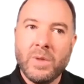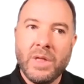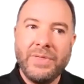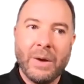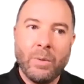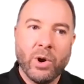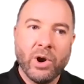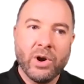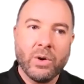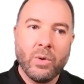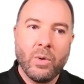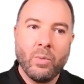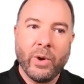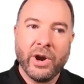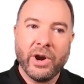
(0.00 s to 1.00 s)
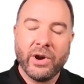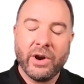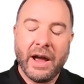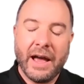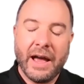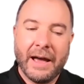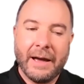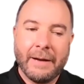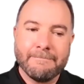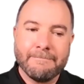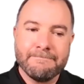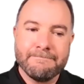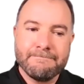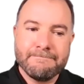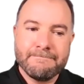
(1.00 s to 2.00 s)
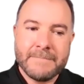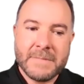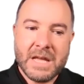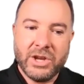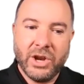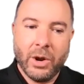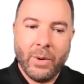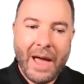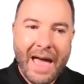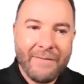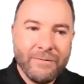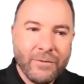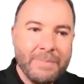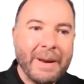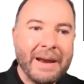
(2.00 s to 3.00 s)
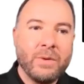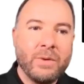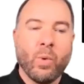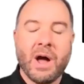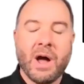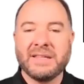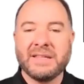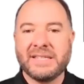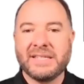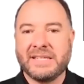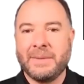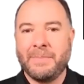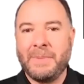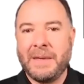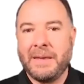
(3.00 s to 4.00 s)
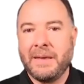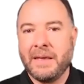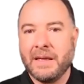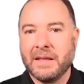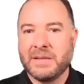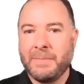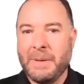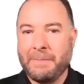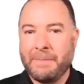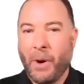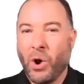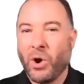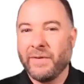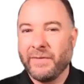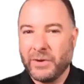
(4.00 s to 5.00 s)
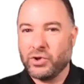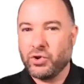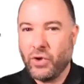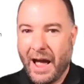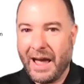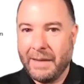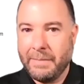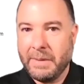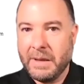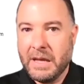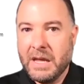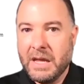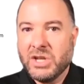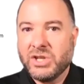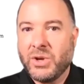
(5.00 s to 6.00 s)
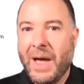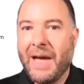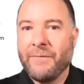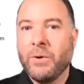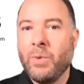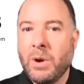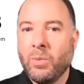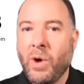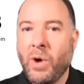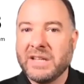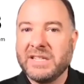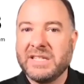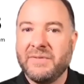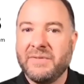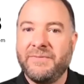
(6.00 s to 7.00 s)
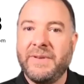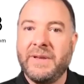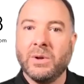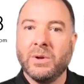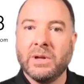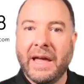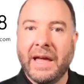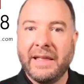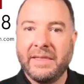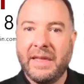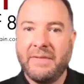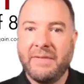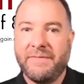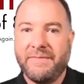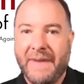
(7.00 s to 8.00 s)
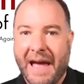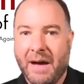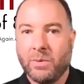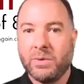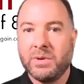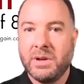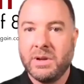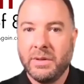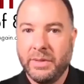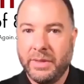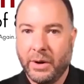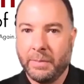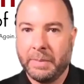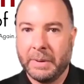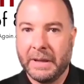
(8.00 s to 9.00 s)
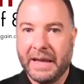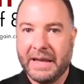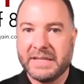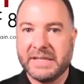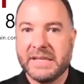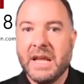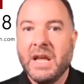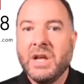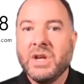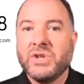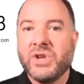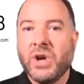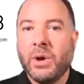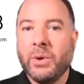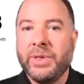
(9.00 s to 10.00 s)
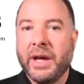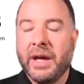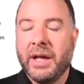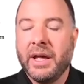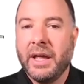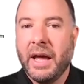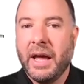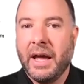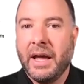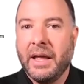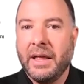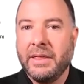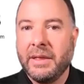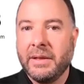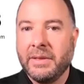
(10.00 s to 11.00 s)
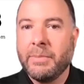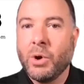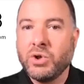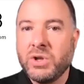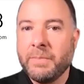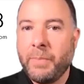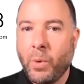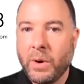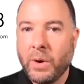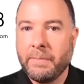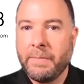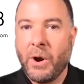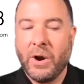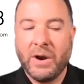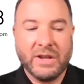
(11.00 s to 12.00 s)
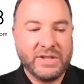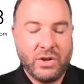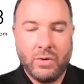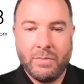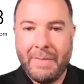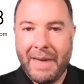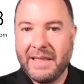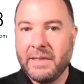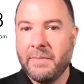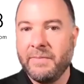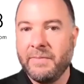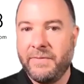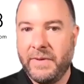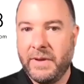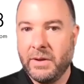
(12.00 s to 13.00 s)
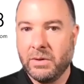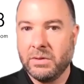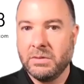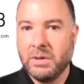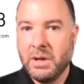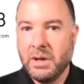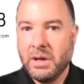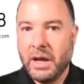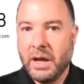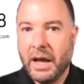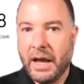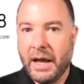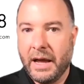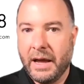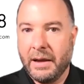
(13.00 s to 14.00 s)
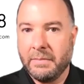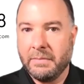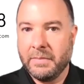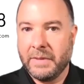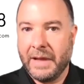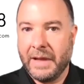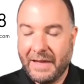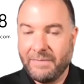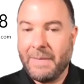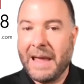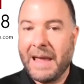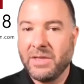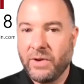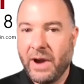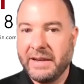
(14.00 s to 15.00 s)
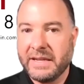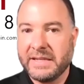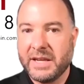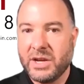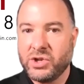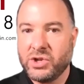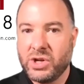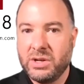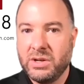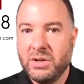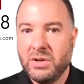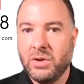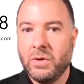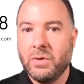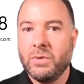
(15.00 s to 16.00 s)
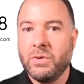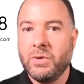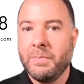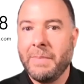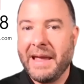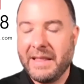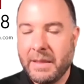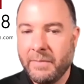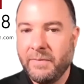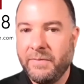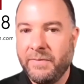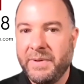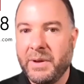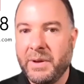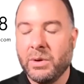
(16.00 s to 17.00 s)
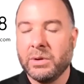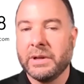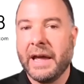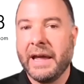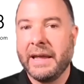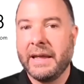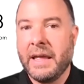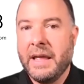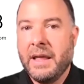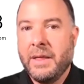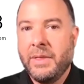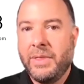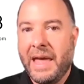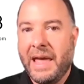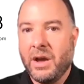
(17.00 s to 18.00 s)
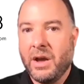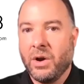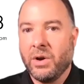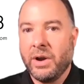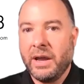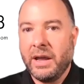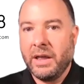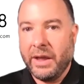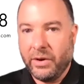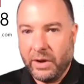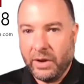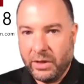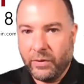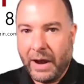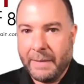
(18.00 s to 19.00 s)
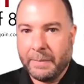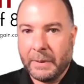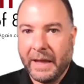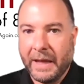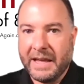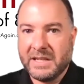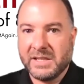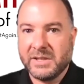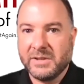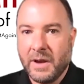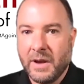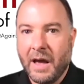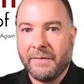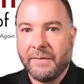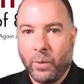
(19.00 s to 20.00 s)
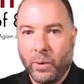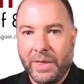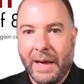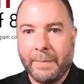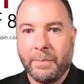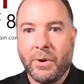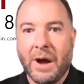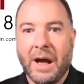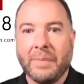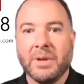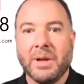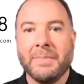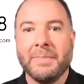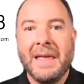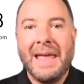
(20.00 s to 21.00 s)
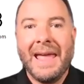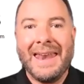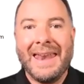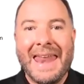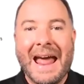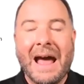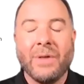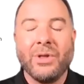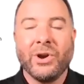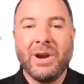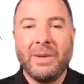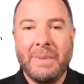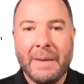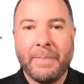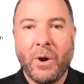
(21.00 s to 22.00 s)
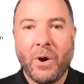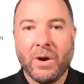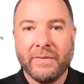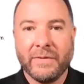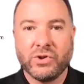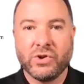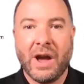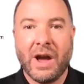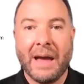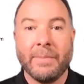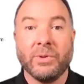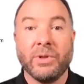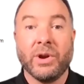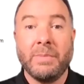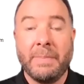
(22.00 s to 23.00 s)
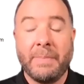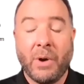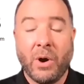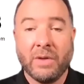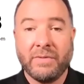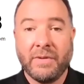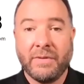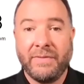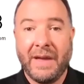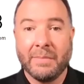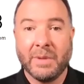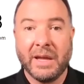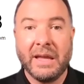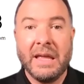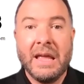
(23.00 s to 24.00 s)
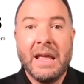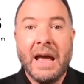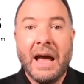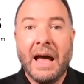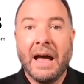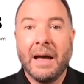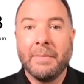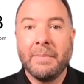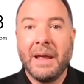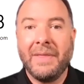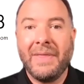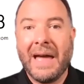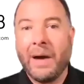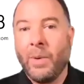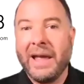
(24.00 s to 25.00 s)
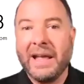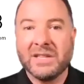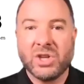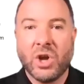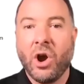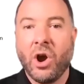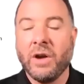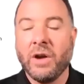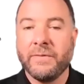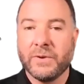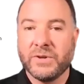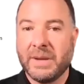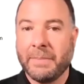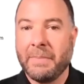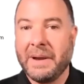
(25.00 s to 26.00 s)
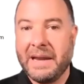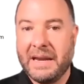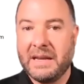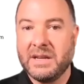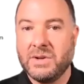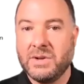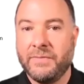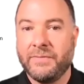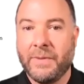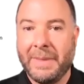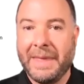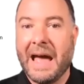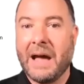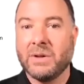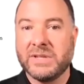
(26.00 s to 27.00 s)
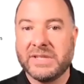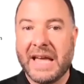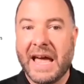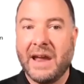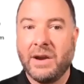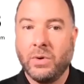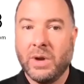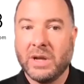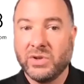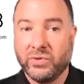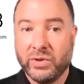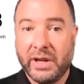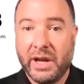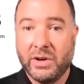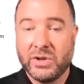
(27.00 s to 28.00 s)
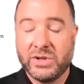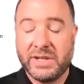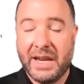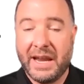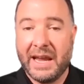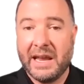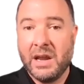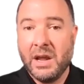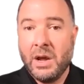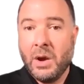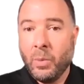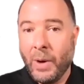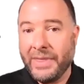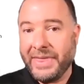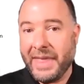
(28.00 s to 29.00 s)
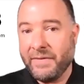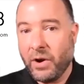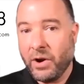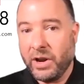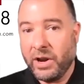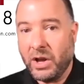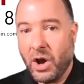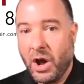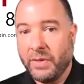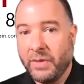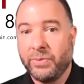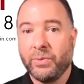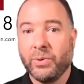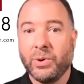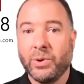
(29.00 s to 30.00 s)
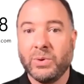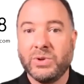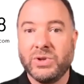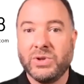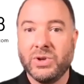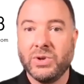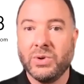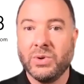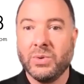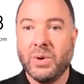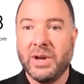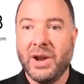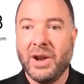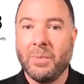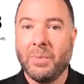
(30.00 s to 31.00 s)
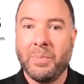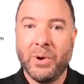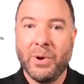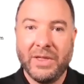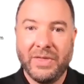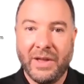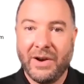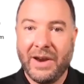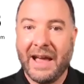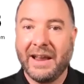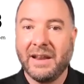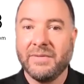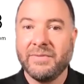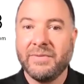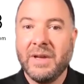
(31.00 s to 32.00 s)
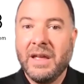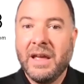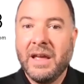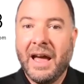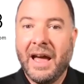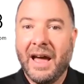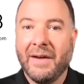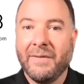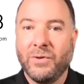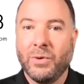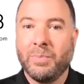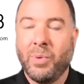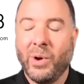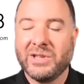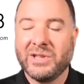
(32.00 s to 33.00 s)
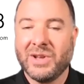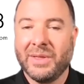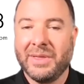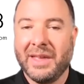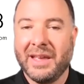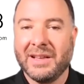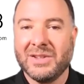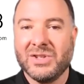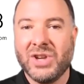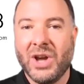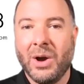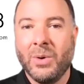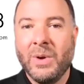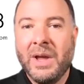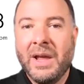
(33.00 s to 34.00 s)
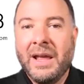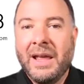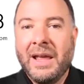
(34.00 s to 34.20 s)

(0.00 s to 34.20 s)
that we're we're um, you know everybody wants to be to be part of a tribe. So everyone wants to feel like they found their place. So the uh, the, the most important part is that you make them feel um, like they've made the right decision. You you make them feel like they are they're in the right place uh, for that problem, and now they're going to be a part of a tribe or they're going to be part of a family. Um, and that way, it's hard for somebody to from the outside who doesn't really understand what they've already gone through to you know put in their negative uh, viewpoints on things. So